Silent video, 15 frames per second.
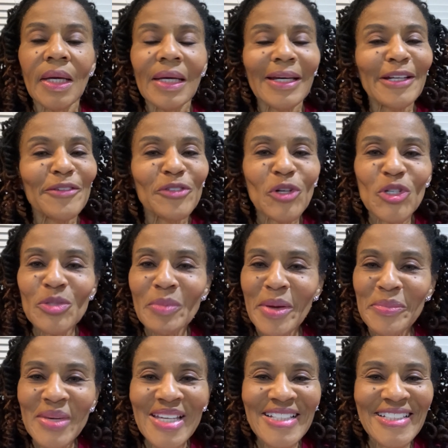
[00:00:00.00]
and of course my
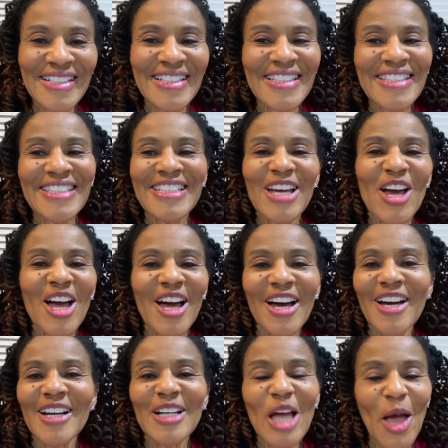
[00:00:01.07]
patients
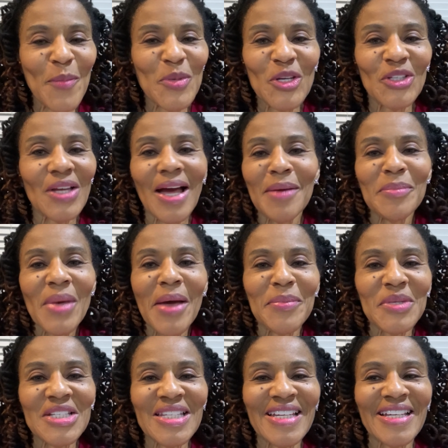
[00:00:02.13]
I'm
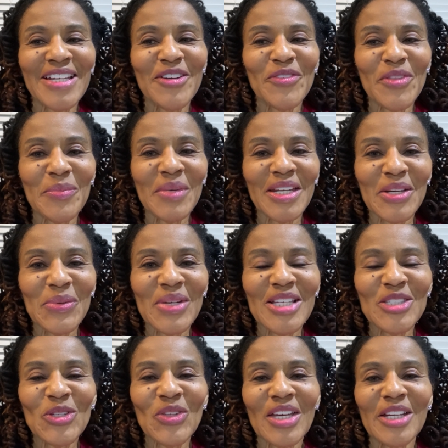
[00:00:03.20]
happy to take care of them anyway,
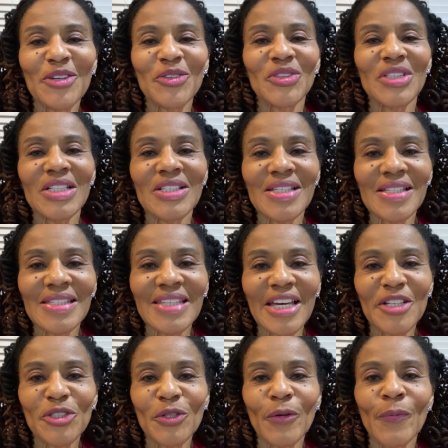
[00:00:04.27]
so they don't need to
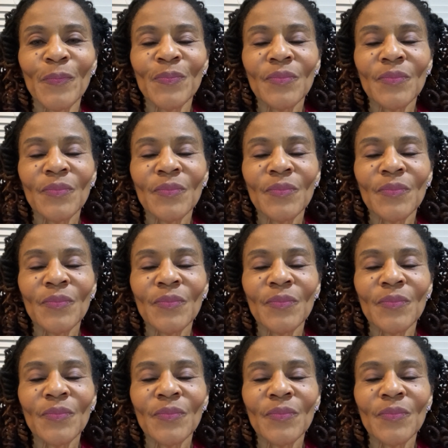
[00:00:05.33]
schedule